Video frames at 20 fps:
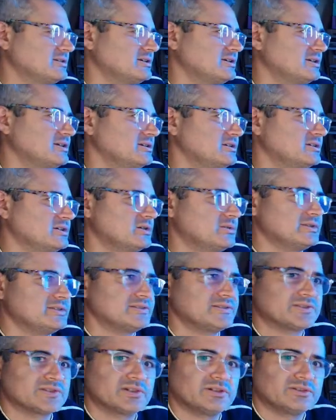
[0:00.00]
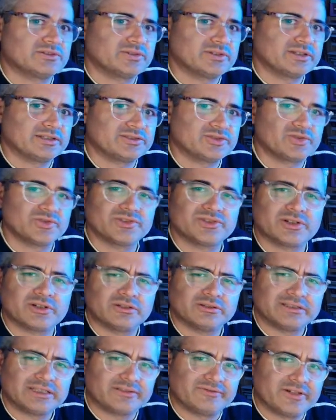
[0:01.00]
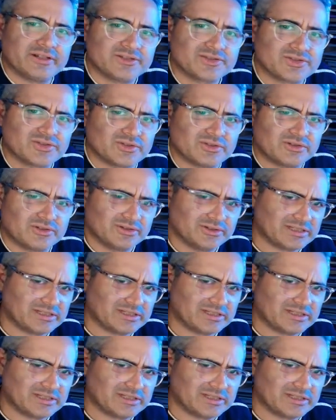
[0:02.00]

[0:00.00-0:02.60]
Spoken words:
You know, in Discord you can choose your own adventure or